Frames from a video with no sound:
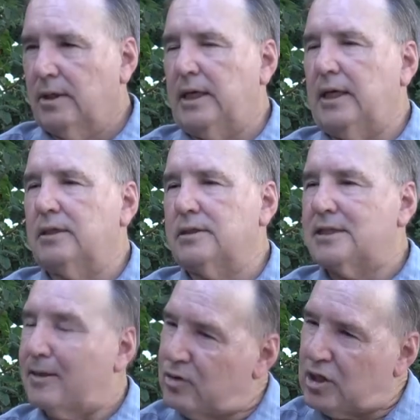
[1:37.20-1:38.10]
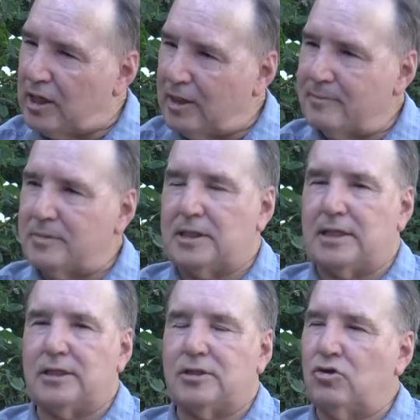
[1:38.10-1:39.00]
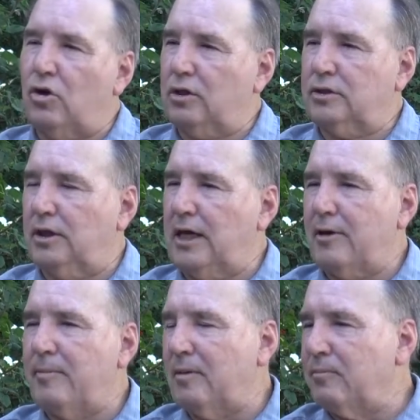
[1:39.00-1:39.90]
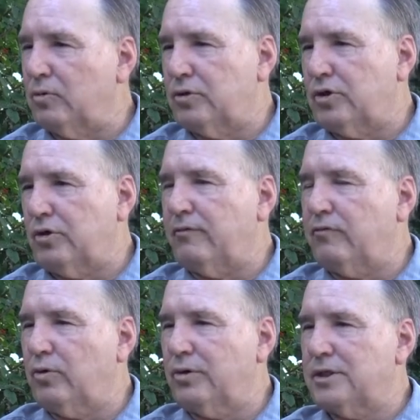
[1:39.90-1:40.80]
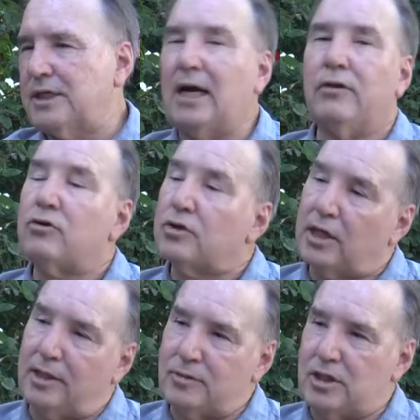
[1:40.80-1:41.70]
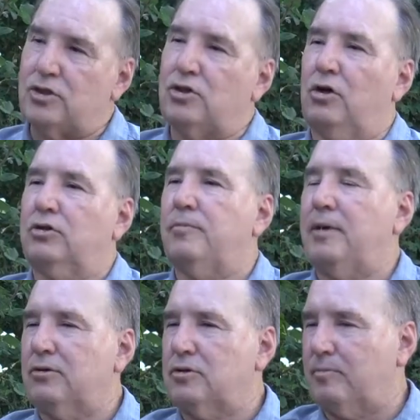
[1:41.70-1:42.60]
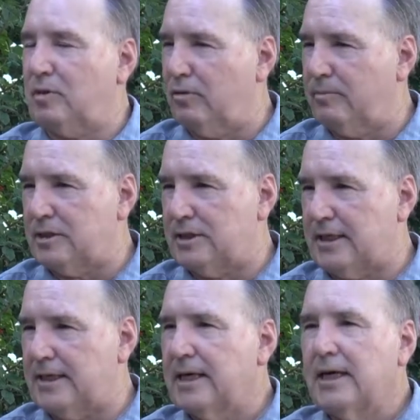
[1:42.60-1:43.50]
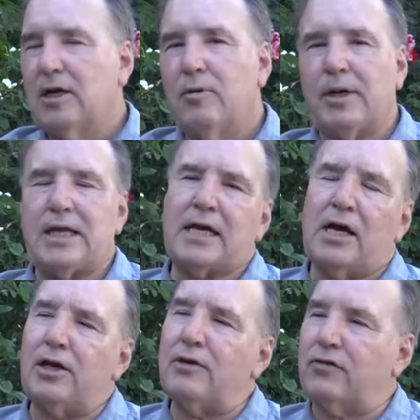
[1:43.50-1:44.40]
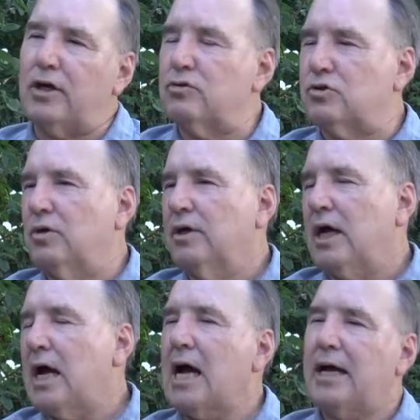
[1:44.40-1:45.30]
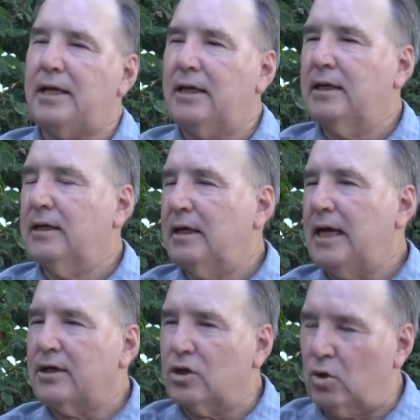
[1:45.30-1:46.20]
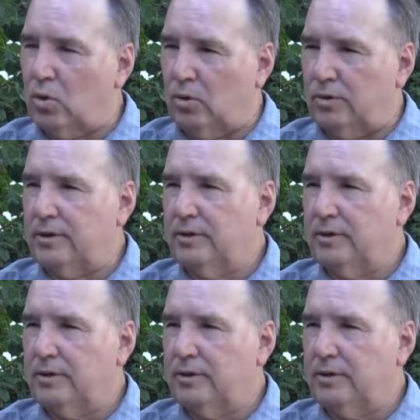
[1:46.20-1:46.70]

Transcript: And sometimes he's talked a lot about military force, other times he's talked about diplomacy, but he kind of goes hot and cold.